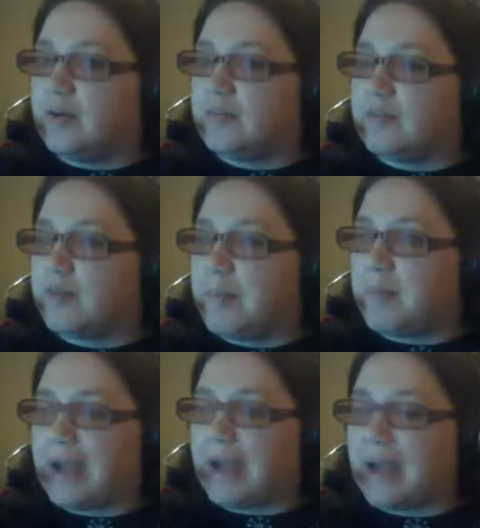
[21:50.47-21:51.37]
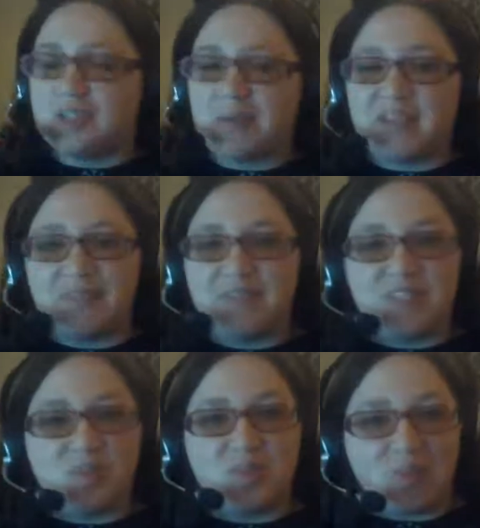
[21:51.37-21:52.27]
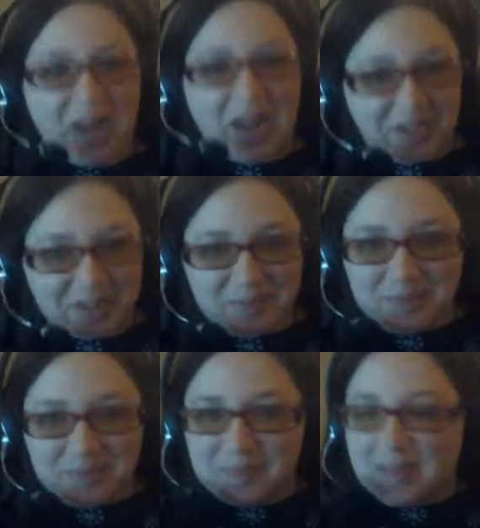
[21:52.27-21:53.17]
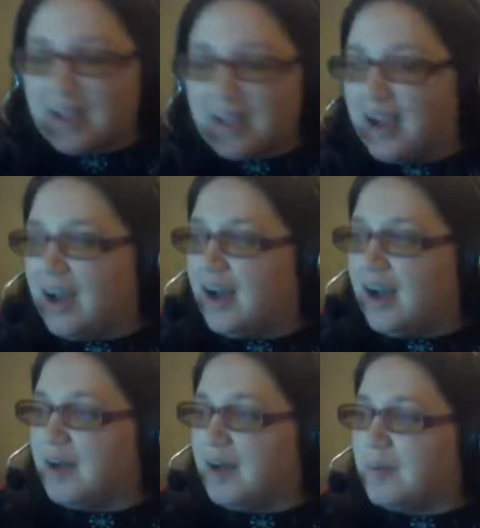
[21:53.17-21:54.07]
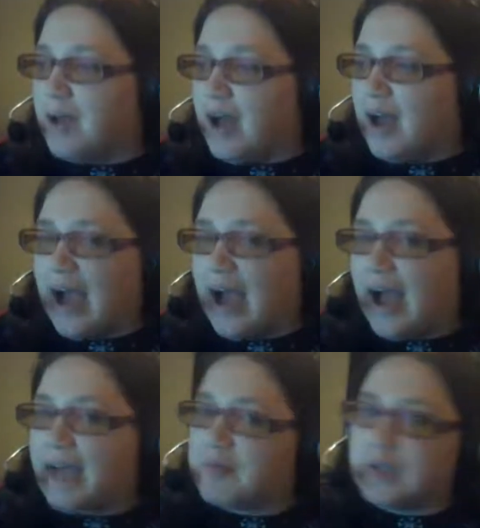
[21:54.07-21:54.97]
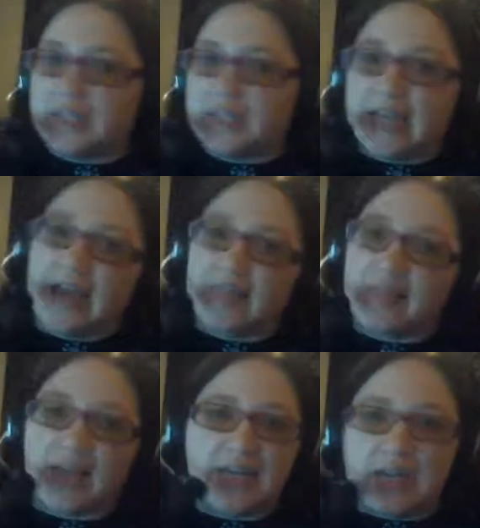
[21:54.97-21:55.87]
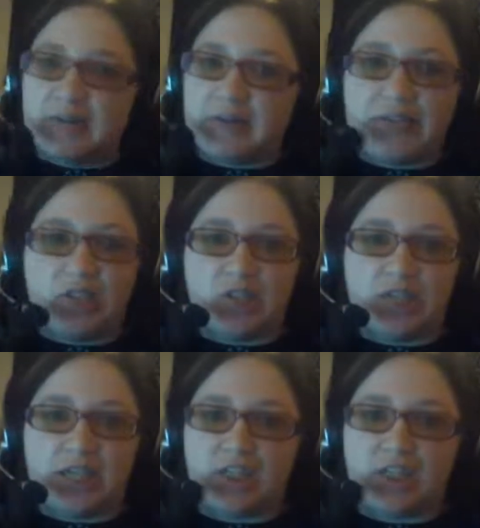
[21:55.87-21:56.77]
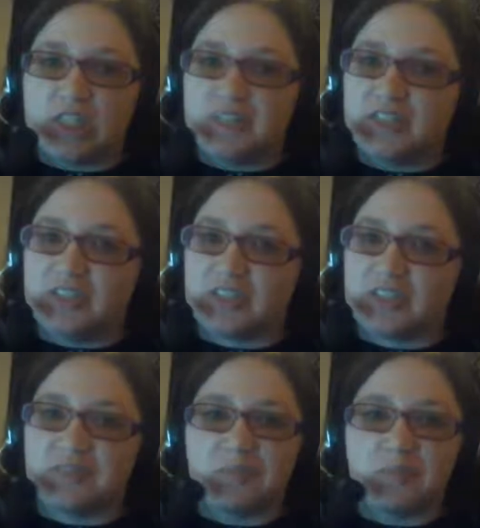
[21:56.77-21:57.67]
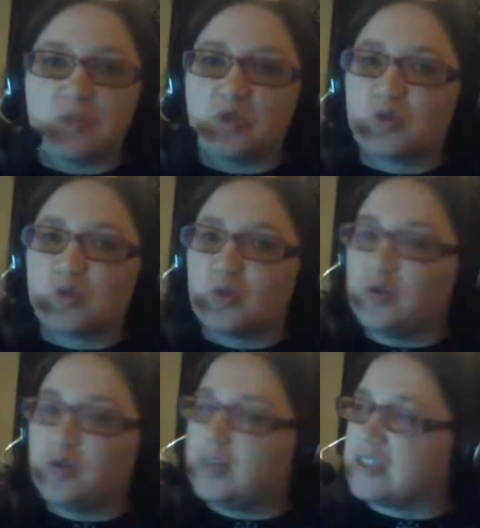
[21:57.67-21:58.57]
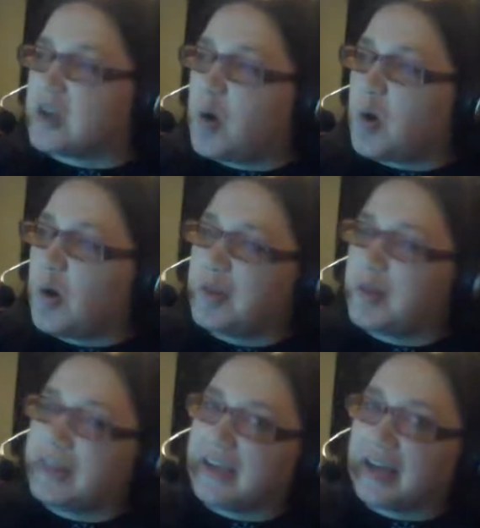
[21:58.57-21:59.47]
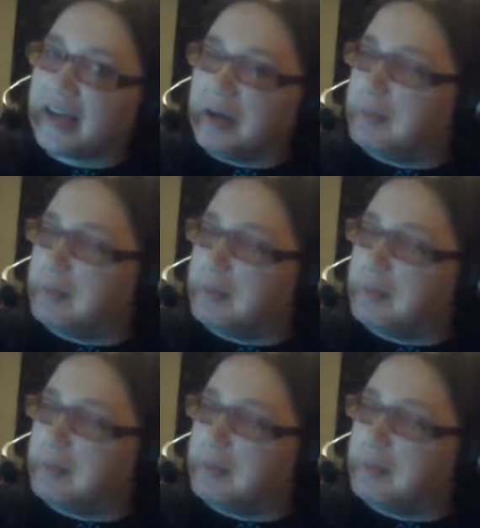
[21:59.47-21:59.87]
from my perspective as the writer, I really hate that narrator chick. She just screwed this whole thing up.